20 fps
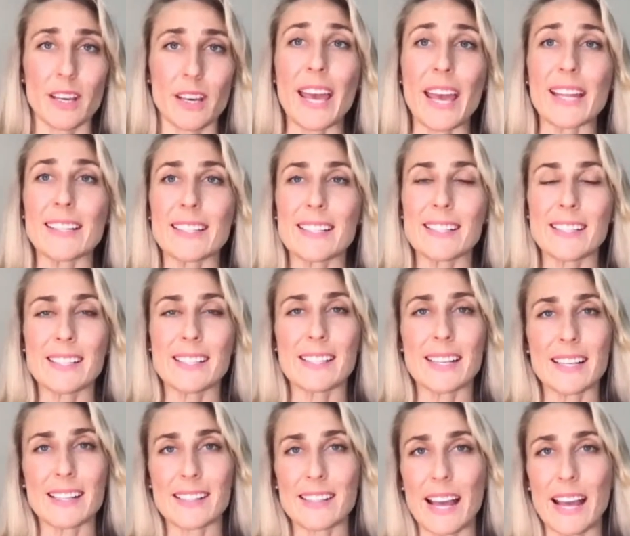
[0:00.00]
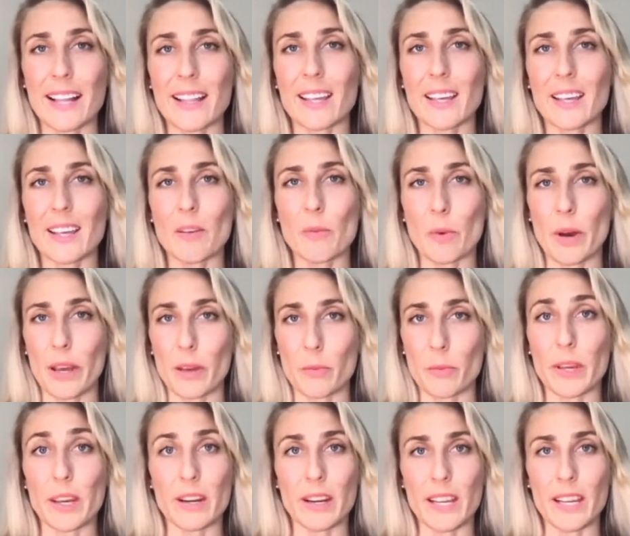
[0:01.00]
And this is exactly why
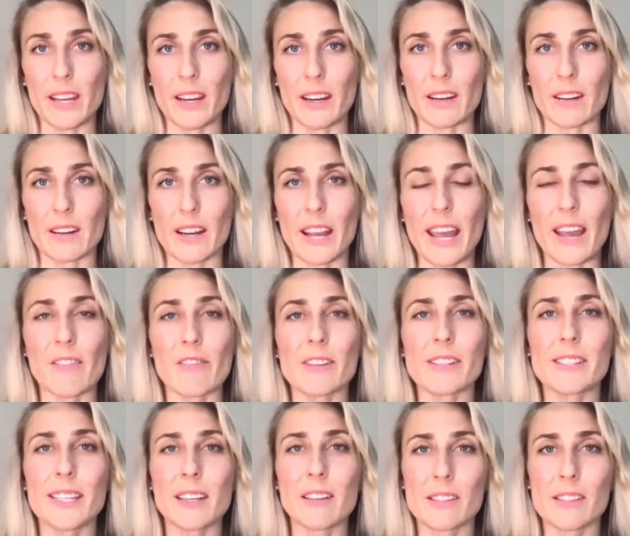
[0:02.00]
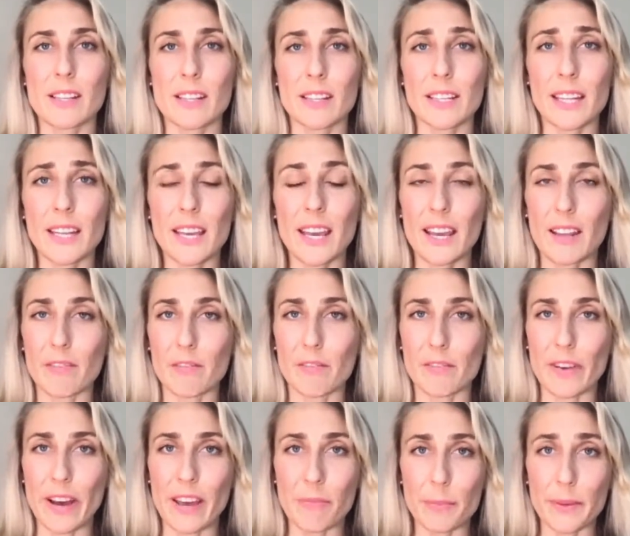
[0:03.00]
we are here every single Sunday at
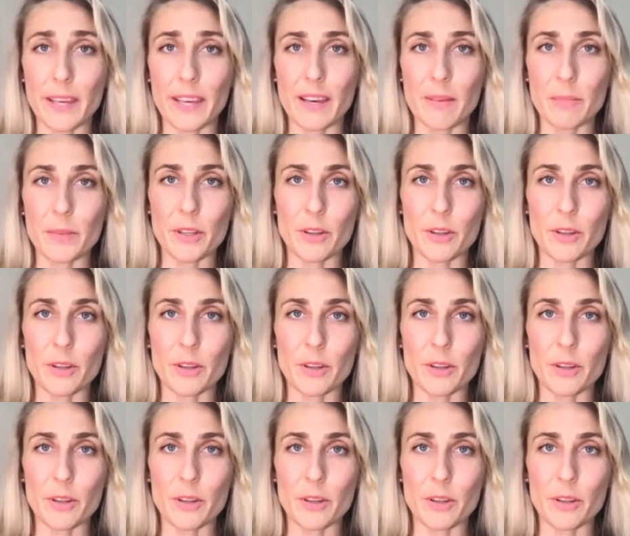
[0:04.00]
5 p.m.